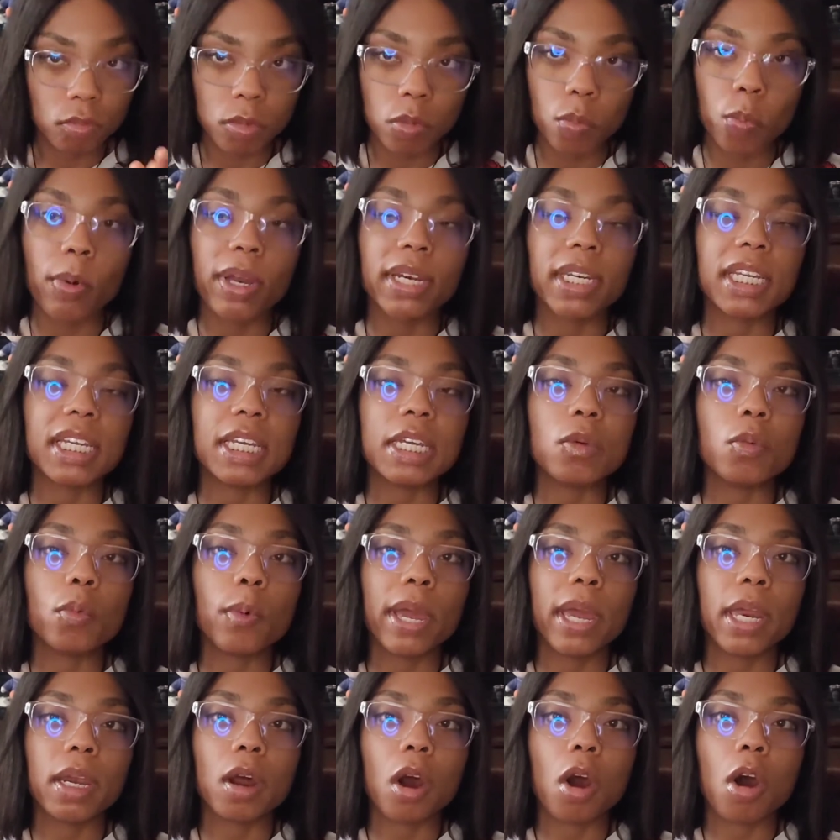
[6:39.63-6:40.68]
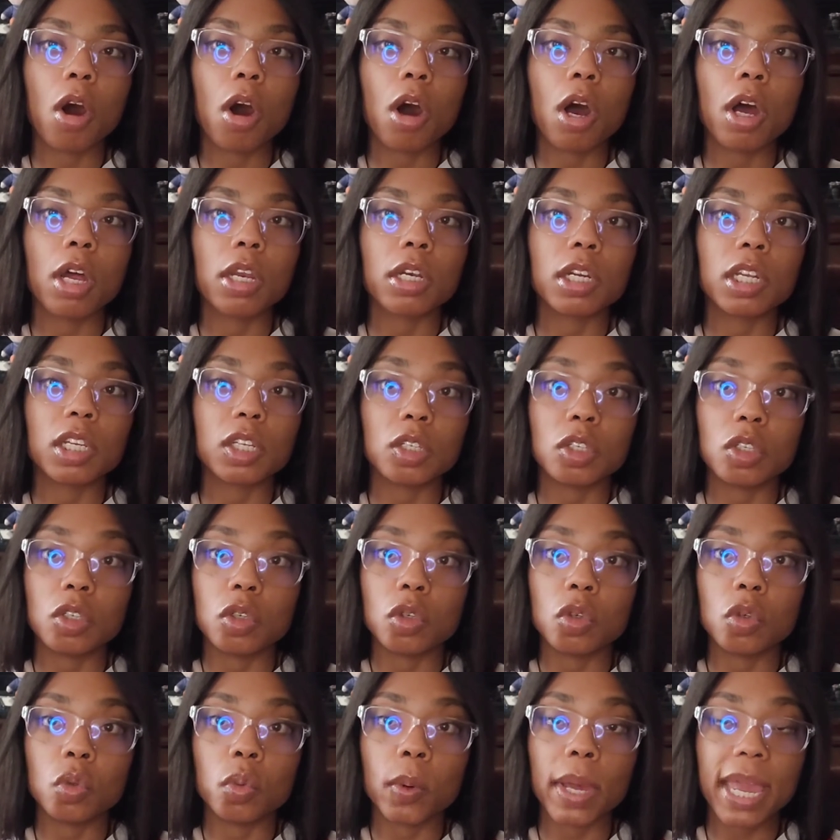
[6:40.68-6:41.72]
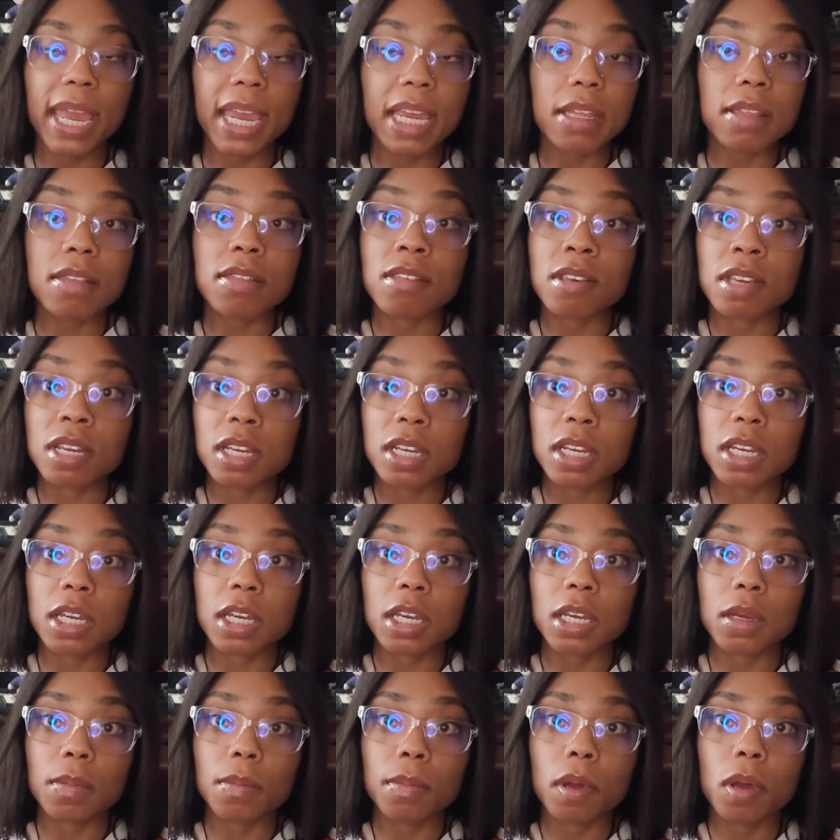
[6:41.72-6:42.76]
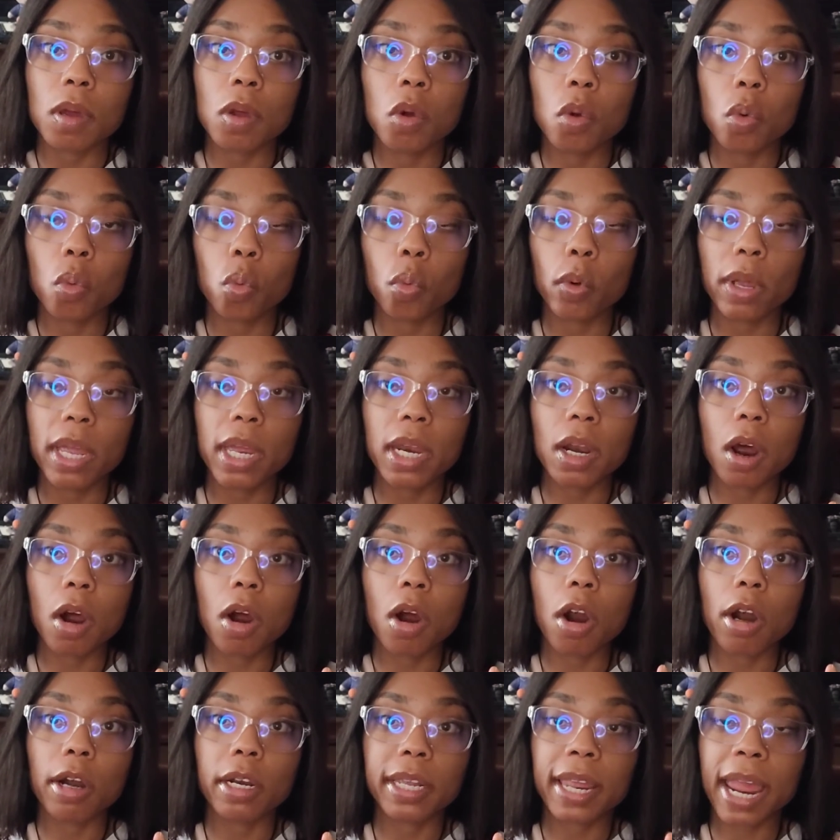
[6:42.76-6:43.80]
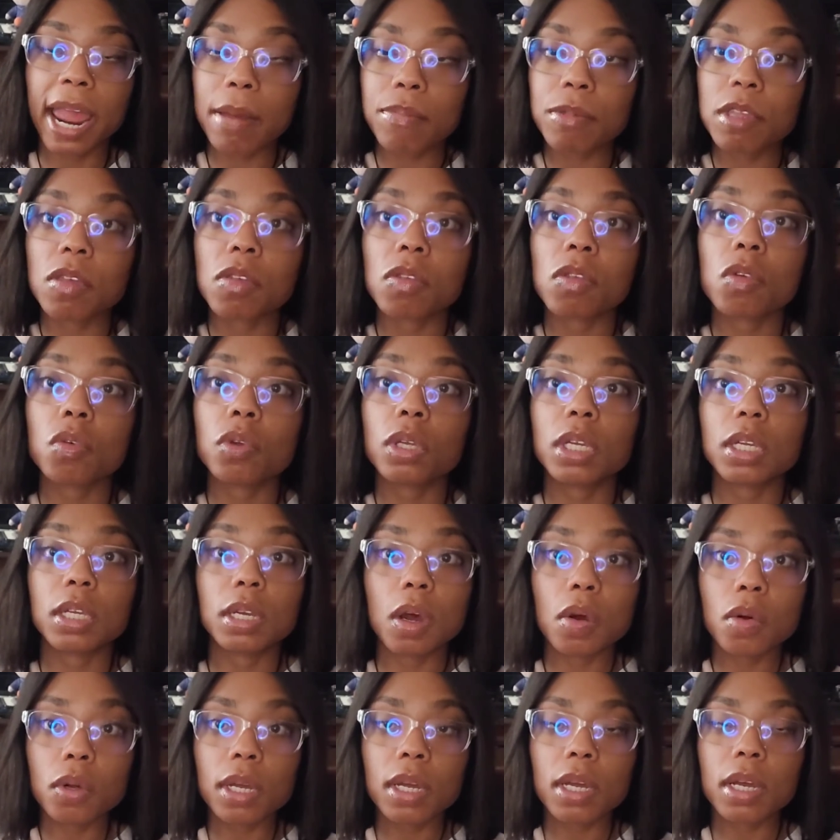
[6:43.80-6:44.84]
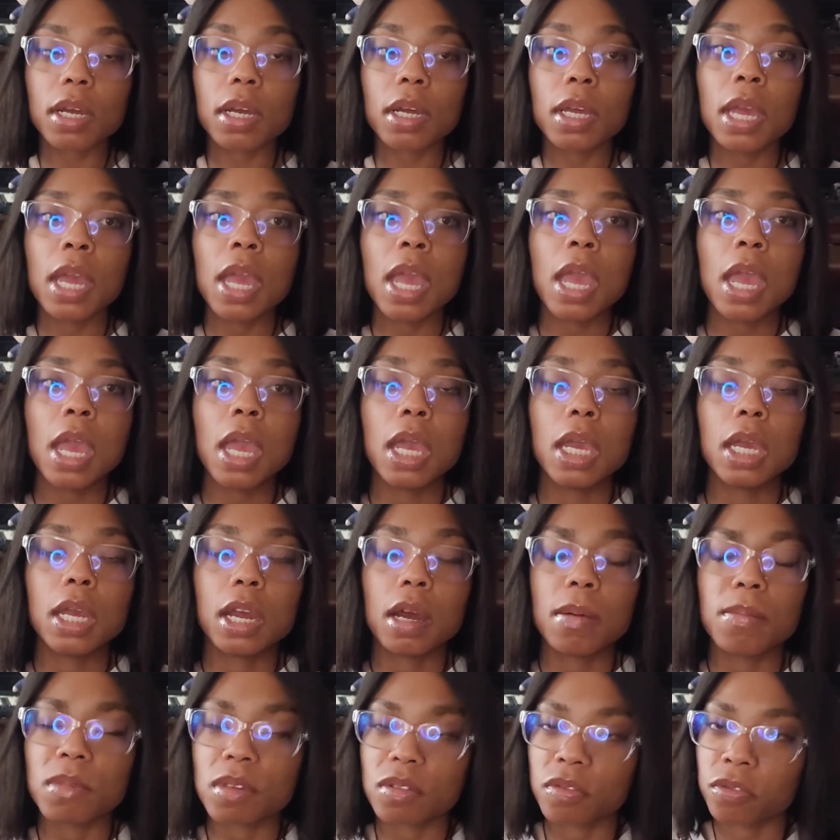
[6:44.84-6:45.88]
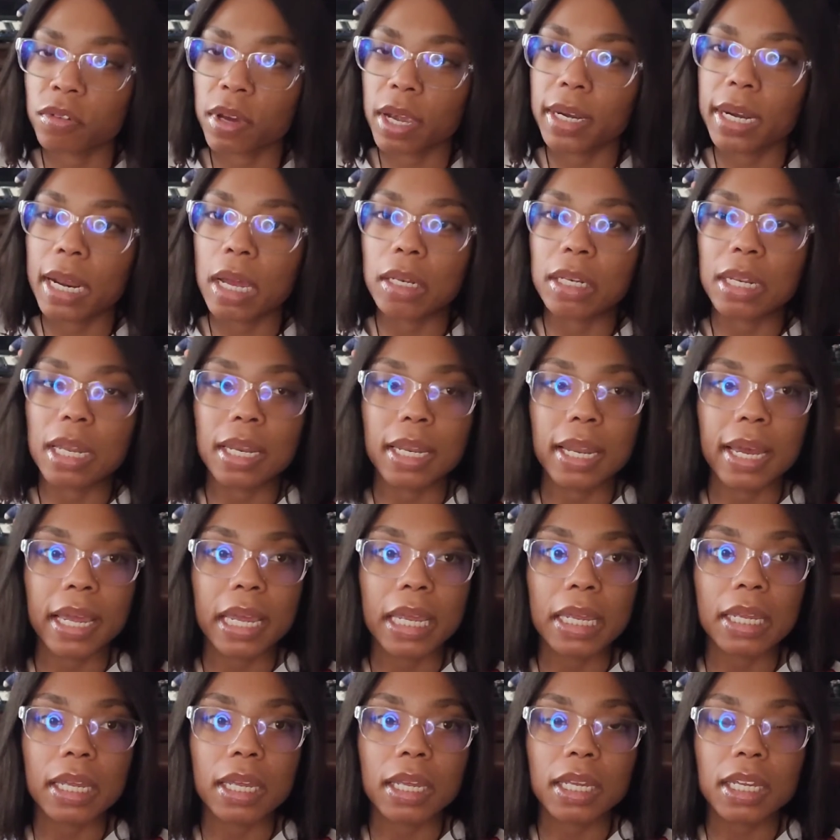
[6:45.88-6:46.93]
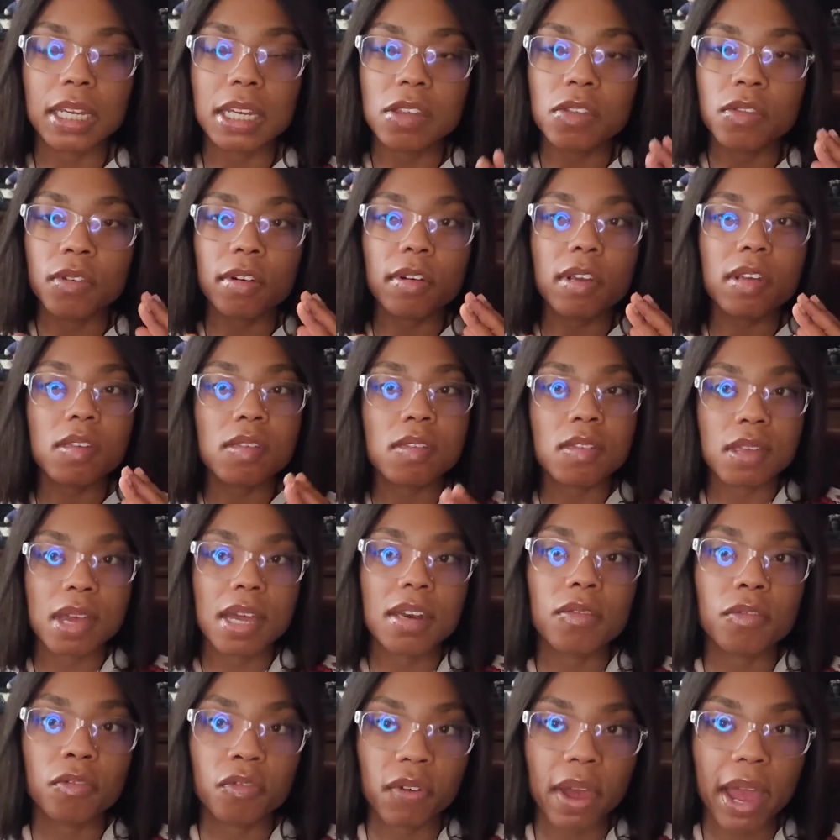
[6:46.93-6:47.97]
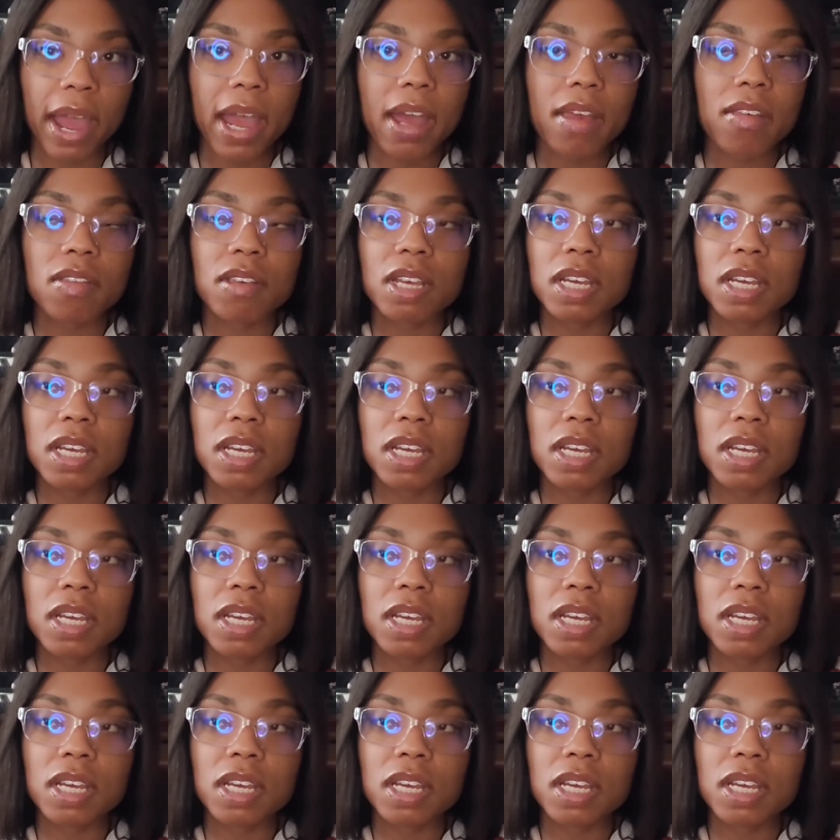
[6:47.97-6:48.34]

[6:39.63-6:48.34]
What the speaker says: when he went on the U18 with our Captain Tsukiyoka, come to find out that like he's very steadfast.